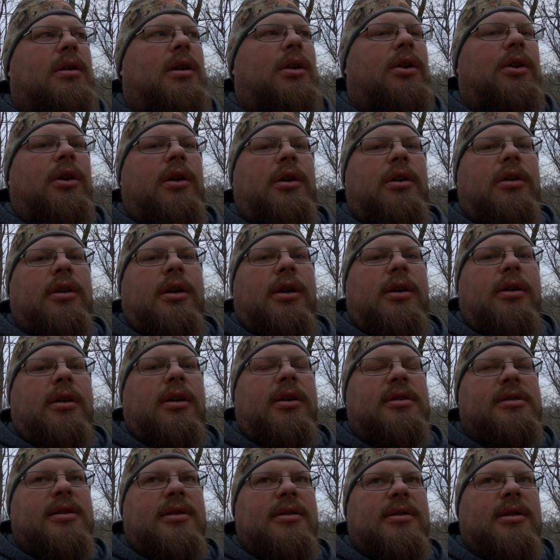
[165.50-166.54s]
look at creek
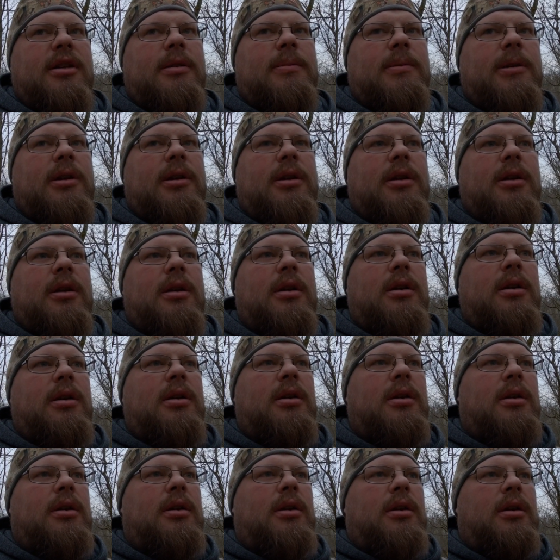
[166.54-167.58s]
crossings up here
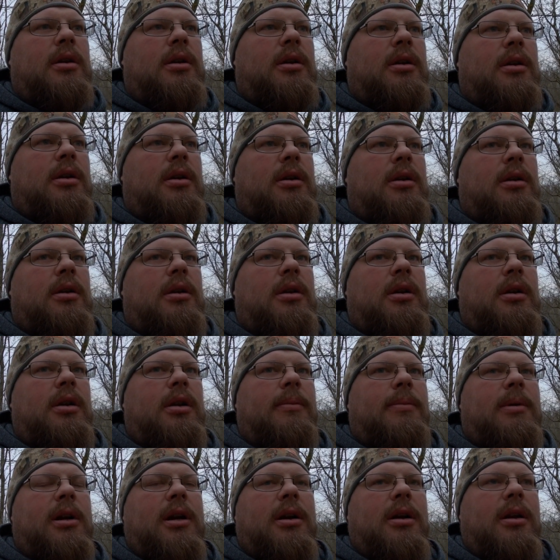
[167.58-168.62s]
he
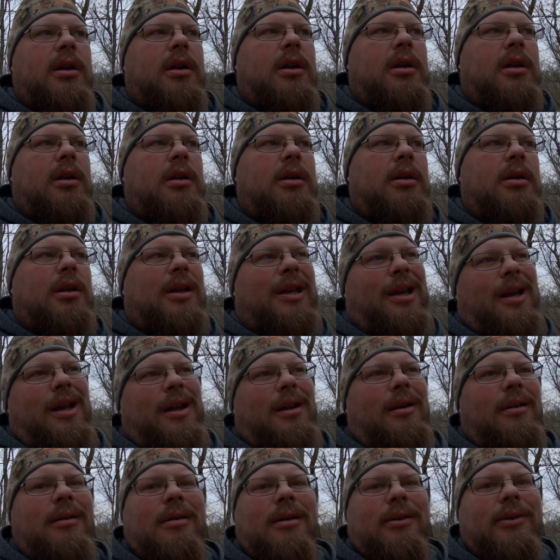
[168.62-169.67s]
probably he had to
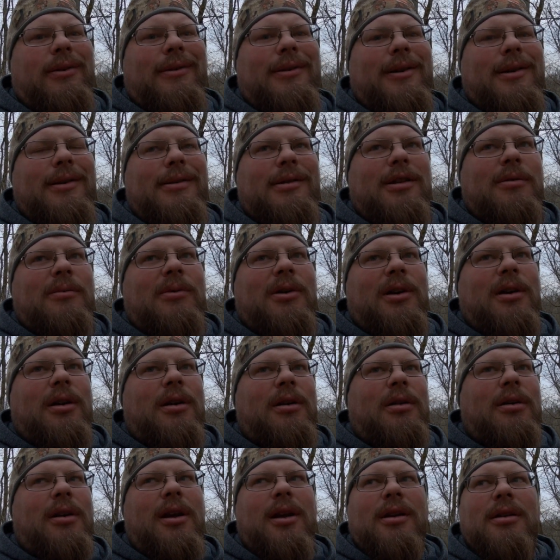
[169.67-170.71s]
cross the creek somewhere
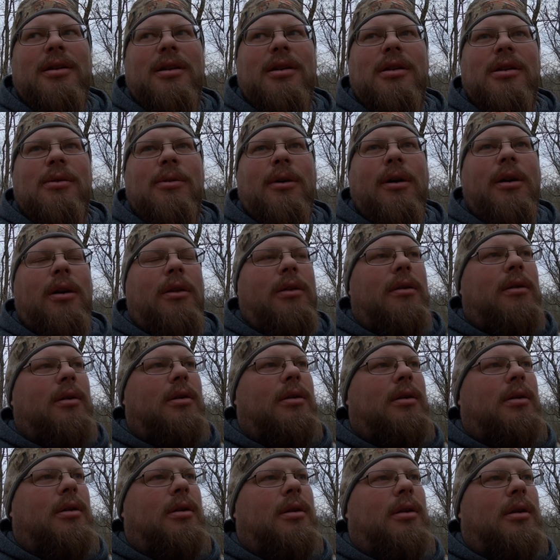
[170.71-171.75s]
to continue on in the
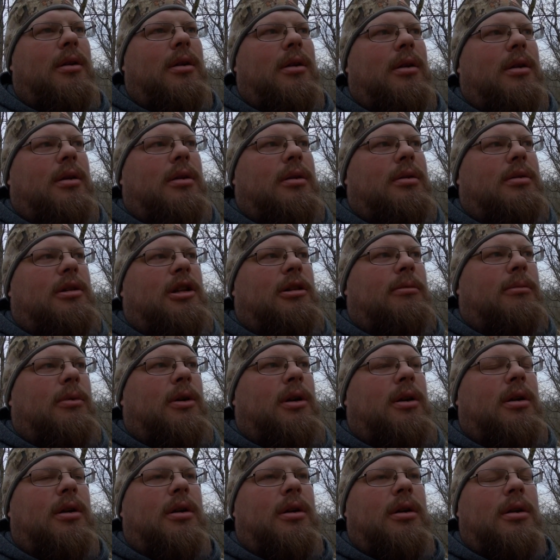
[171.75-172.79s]

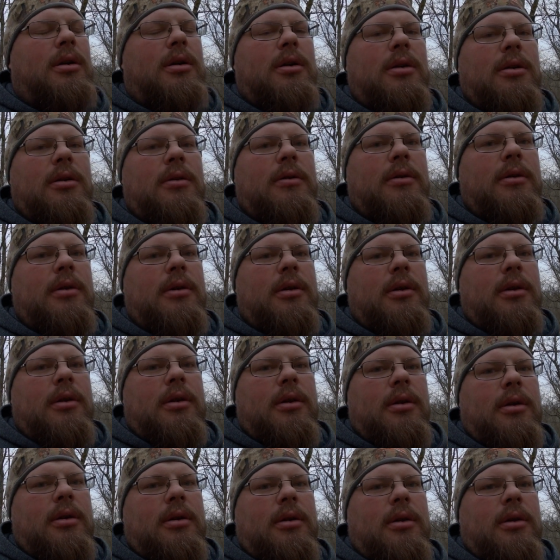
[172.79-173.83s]
timber
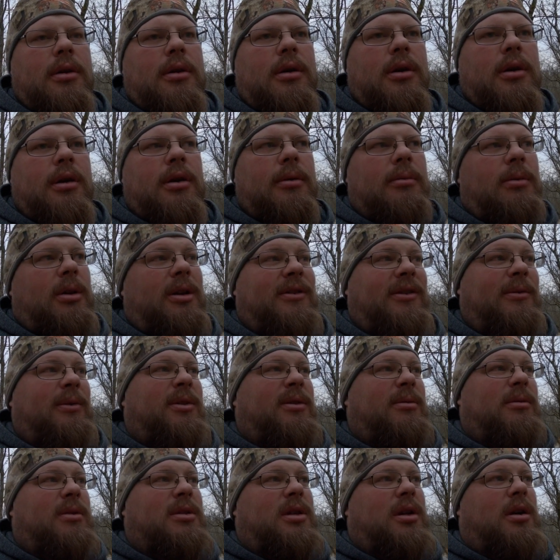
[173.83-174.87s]
um, unless he went
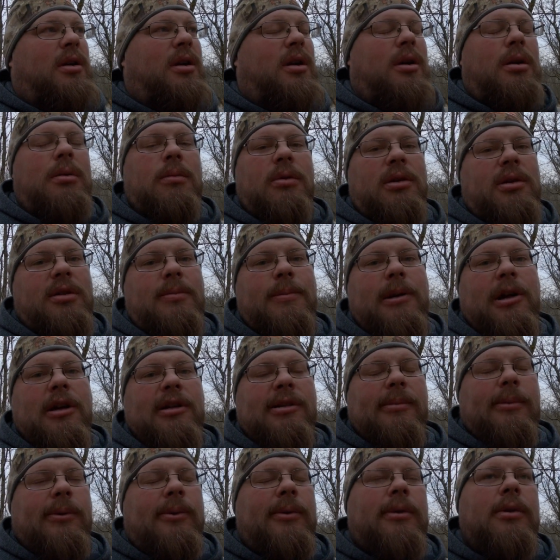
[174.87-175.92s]
through his yard which is
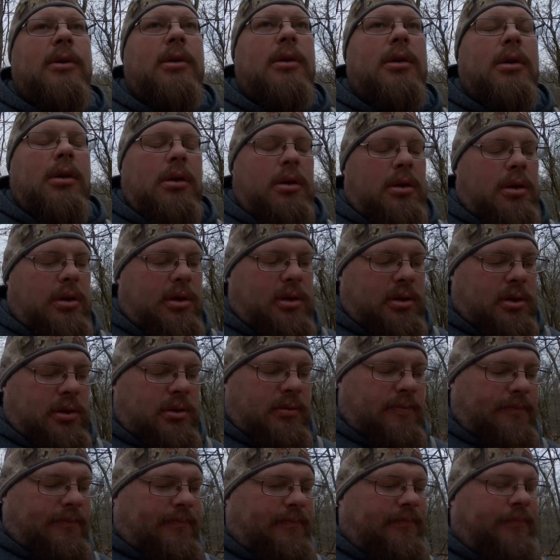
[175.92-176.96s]
possible
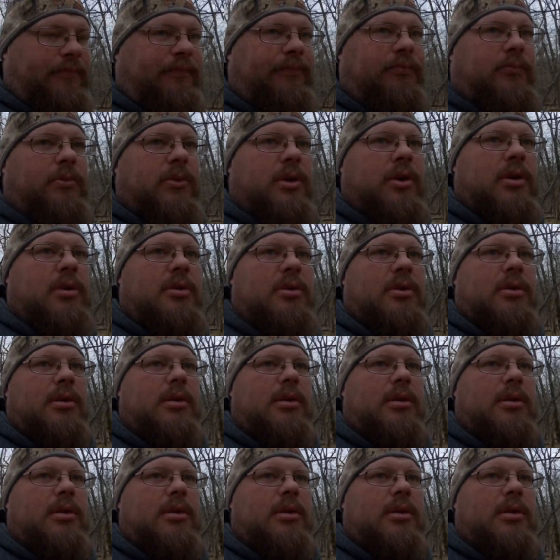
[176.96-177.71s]
um, so